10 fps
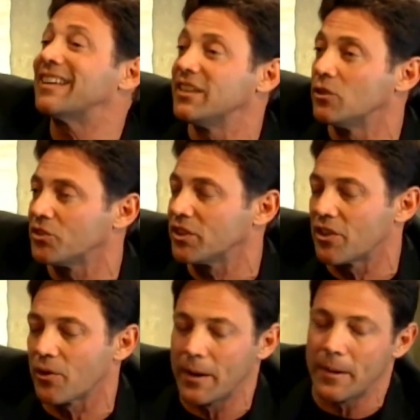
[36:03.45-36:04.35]
19
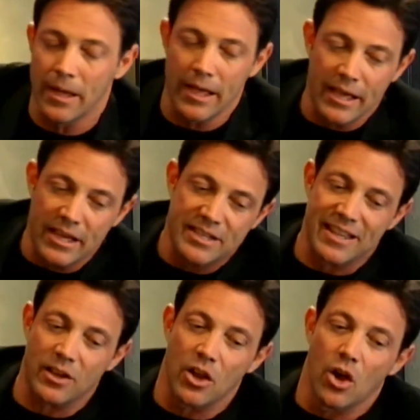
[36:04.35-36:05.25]
altogether, right? He's
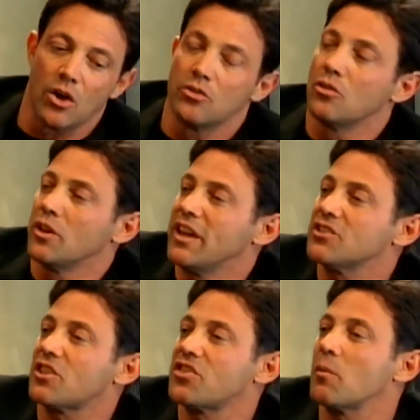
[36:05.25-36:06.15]
like,
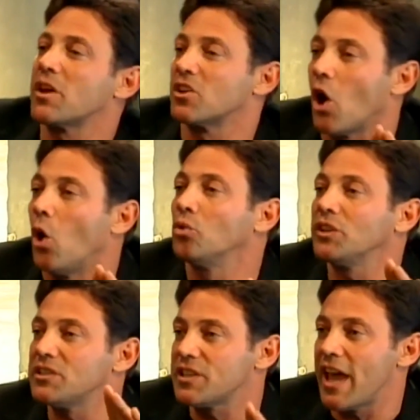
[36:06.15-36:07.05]
here's the thing. We can
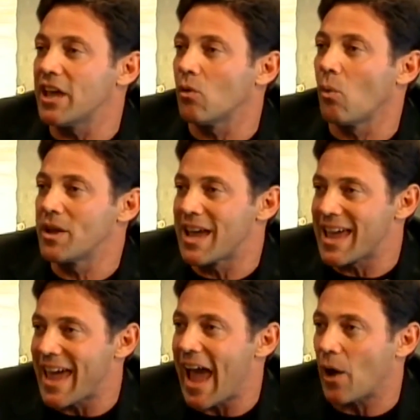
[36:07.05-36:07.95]
only take what we can
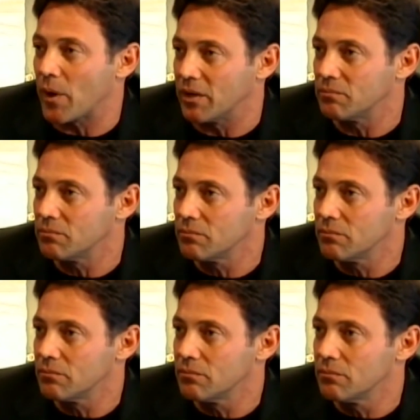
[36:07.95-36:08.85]
carry.
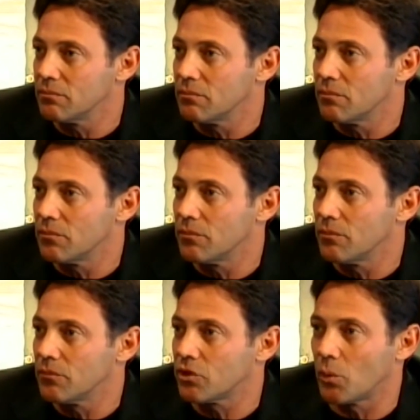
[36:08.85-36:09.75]

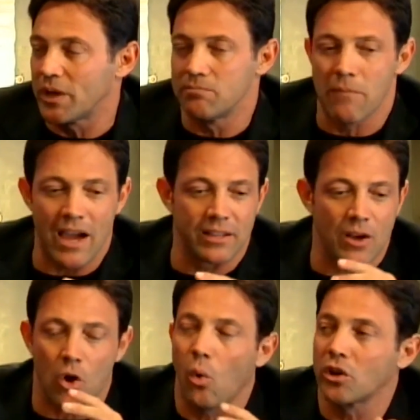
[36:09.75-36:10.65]
So we had, I had like
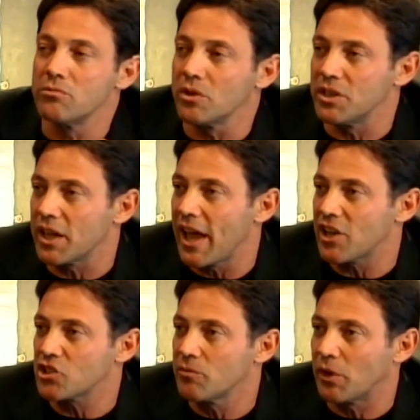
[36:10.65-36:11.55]
a quarter million in
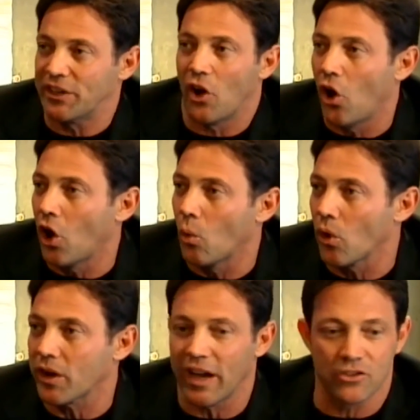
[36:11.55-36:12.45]
cash on the boat. I had
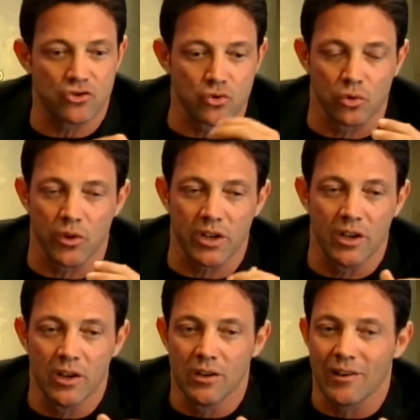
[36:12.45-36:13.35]
artwork. I had jewelry.
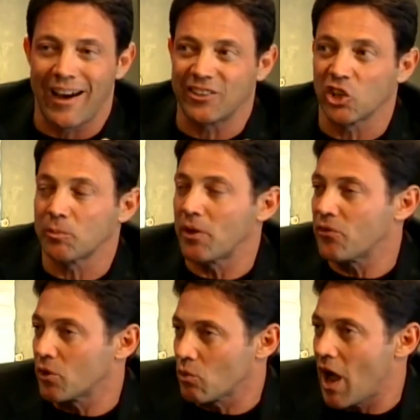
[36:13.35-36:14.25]
I turned to my
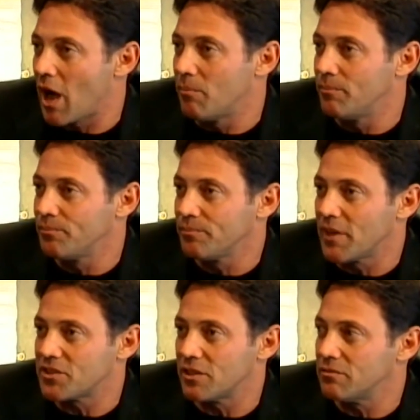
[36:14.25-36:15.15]
friend Rob.
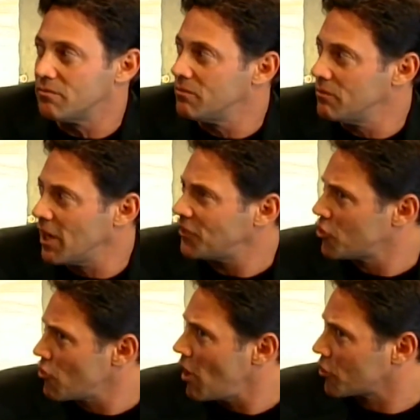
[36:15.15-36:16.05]
I said, you got the
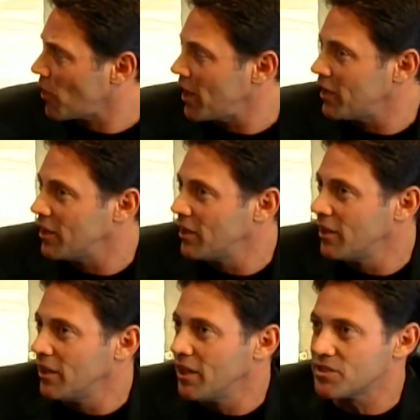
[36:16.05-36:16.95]
drugs, right?
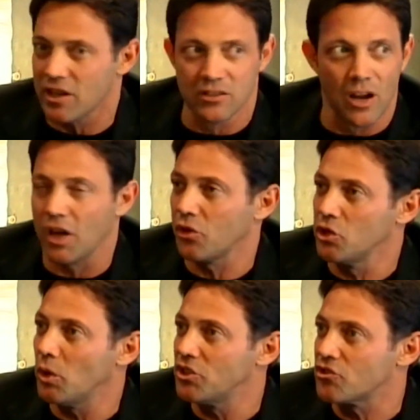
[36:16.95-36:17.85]
He's like, no, I thought
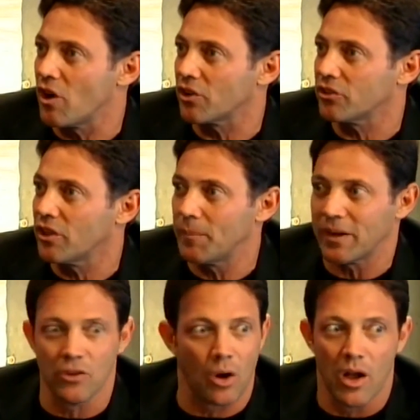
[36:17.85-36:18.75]
you had the drugs. I'm
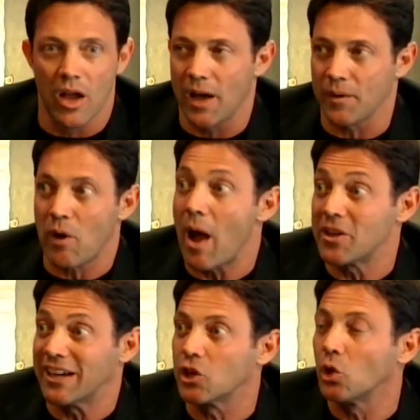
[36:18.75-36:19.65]
like, no. I like, Rob,
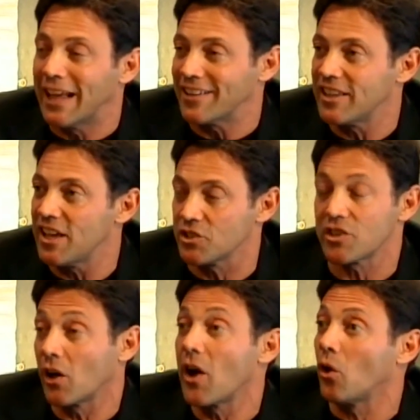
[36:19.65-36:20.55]
you got to go downstairs. He goes,
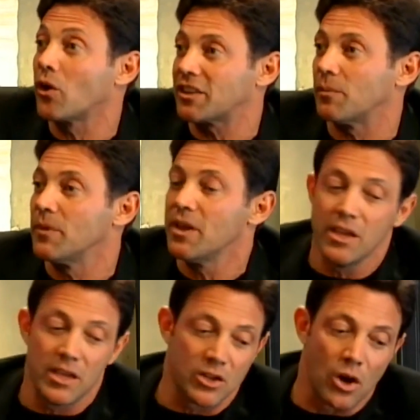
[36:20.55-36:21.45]
I'll, go, I'll get them.
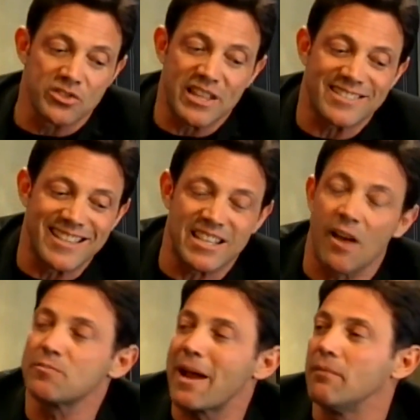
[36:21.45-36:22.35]
He goes downstairs. He
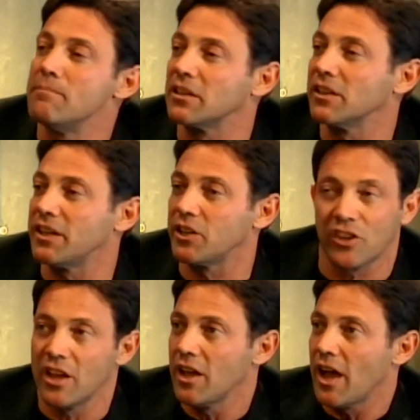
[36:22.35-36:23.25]
comes back a minute later. He
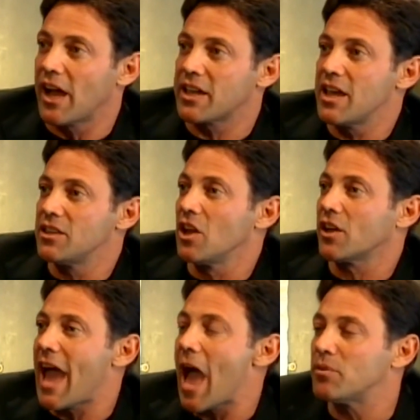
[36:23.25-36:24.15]
goes, I can't, Your
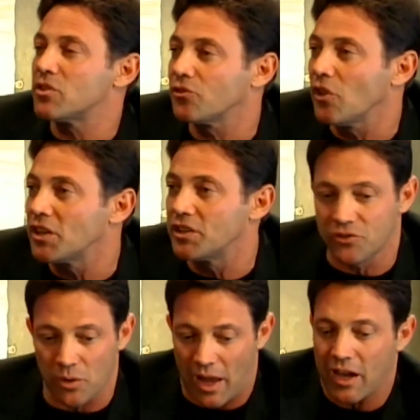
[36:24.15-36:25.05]
cabin's flooded.
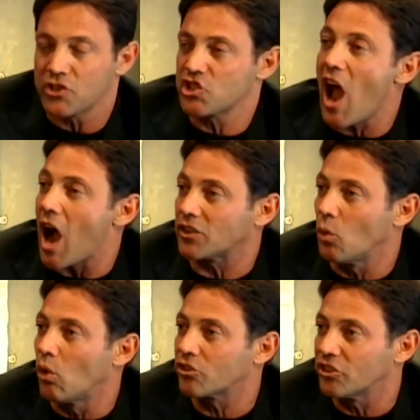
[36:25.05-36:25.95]
It's, I got shocked. The
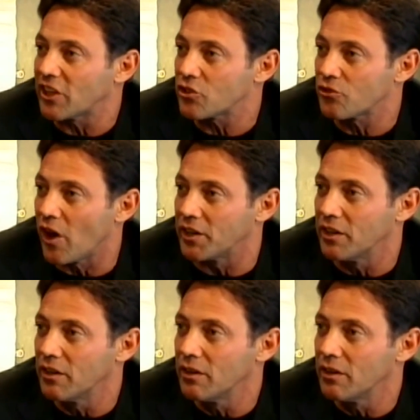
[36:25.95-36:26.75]
water's electrified.